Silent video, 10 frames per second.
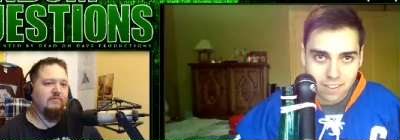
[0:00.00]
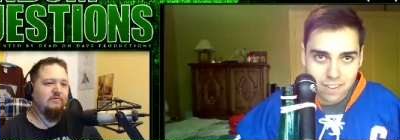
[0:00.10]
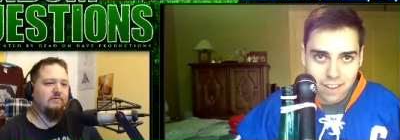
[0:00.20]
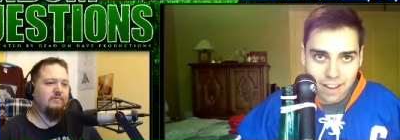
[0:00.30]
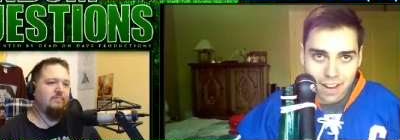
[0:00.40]

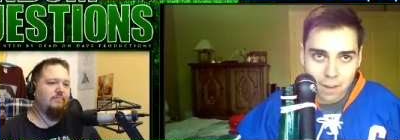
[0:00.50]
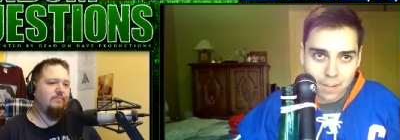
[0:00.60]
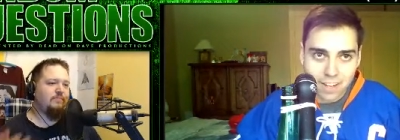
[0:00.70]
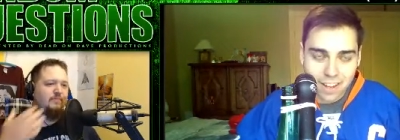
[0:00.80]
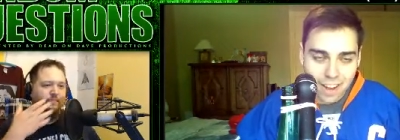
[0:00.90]
Speaker 1: how
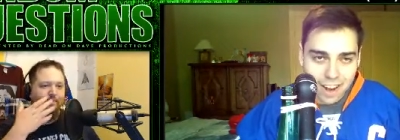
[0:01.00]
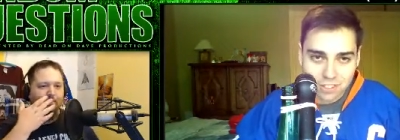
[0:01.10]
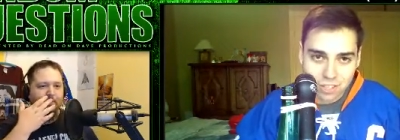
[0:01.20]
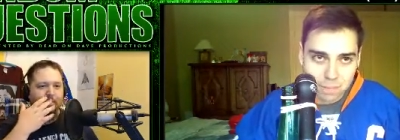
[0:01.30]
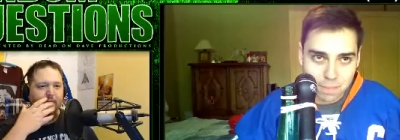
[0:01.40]
many
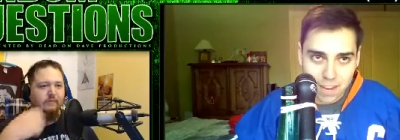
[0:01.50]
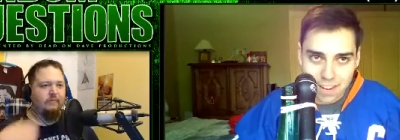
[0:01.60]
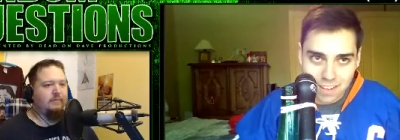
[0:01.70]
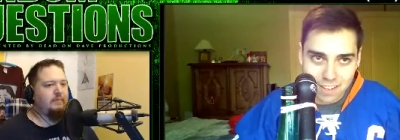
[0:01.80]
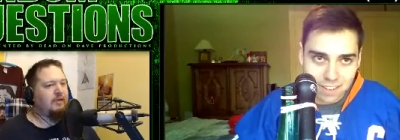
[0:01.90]
actually make
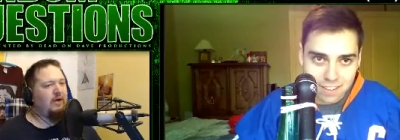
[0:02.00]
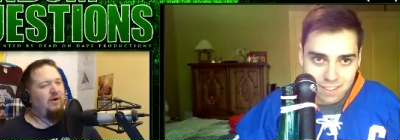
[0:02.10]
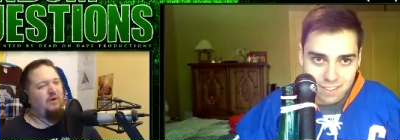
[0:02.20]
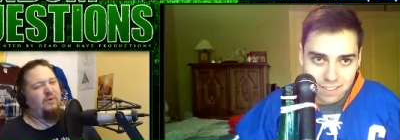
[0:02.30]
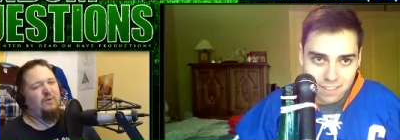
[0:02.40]
it?
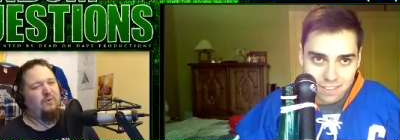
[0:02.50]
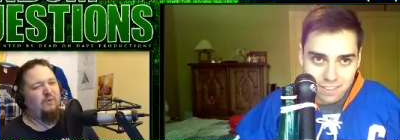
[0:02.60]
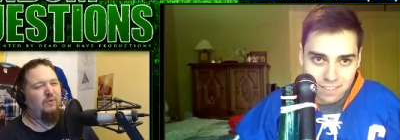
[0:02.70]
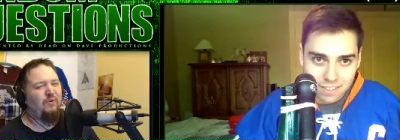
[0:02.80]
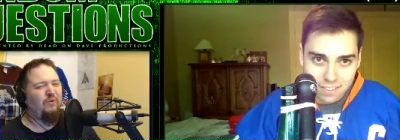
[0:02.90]

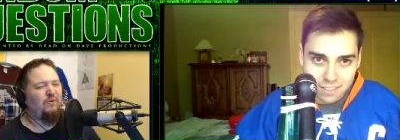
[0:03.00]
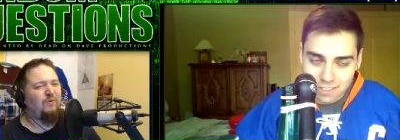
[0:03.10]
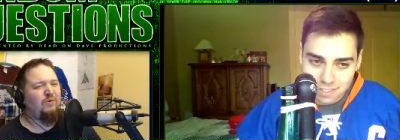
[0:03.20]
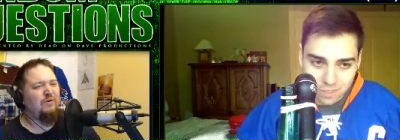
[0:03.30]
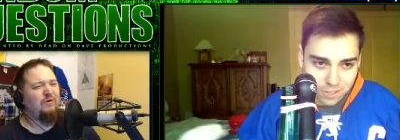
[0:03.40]
Oh.
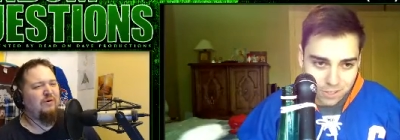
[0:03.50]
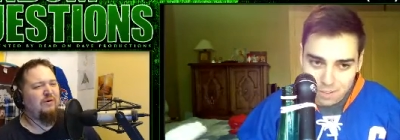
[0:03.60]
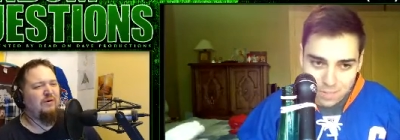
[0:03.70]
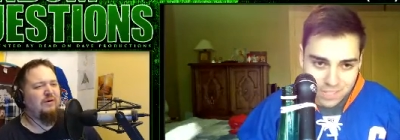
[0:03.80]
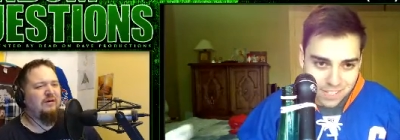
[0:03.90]
There's always going
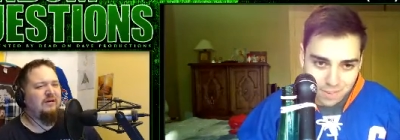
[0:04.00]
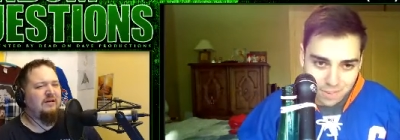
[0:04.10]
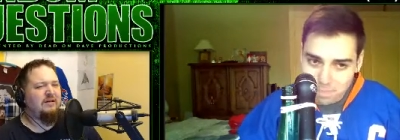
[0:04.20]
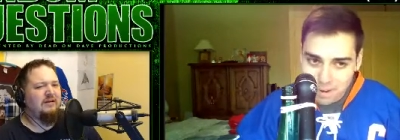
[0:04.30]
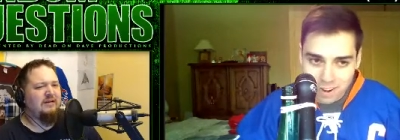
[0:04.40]
to be
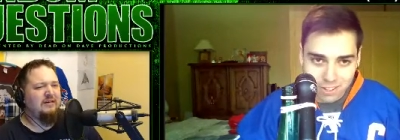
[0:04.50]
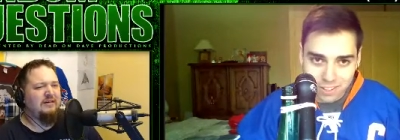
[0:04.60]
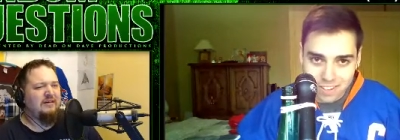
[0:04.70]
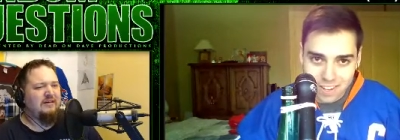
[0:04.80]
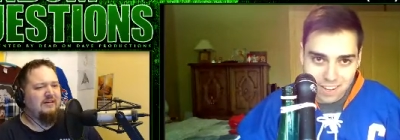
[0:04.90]
someone better
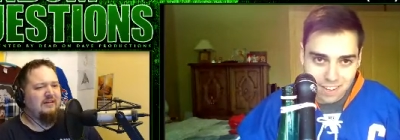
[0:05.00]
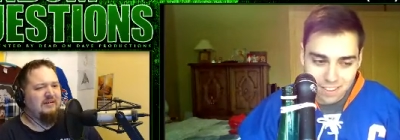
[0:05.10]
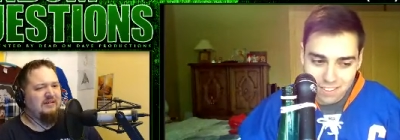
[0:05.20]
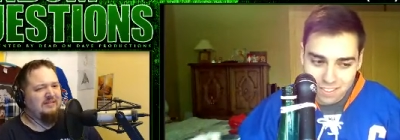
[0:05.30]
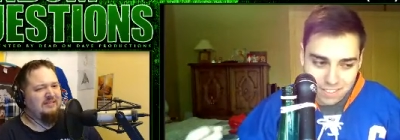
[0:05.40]
looking,
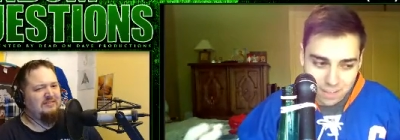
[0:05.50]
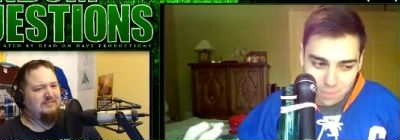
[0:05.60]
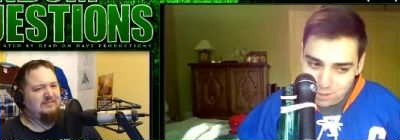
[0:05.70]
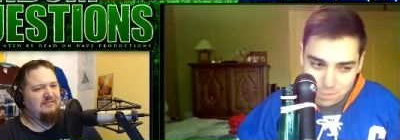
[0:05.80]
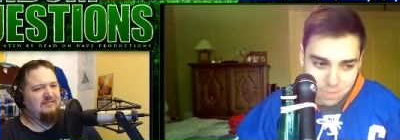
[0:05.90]
someone
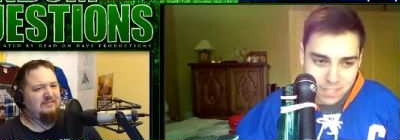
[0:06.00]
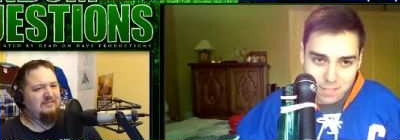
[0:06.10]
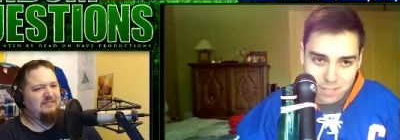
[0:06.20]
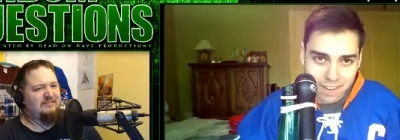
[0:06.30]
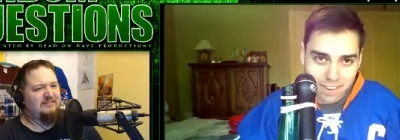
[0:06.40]
who speaks
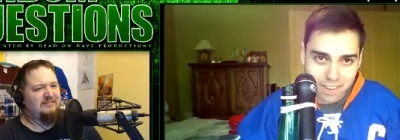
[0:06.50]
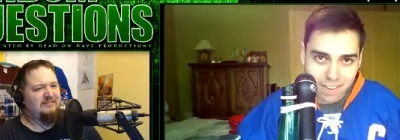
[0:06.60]
better,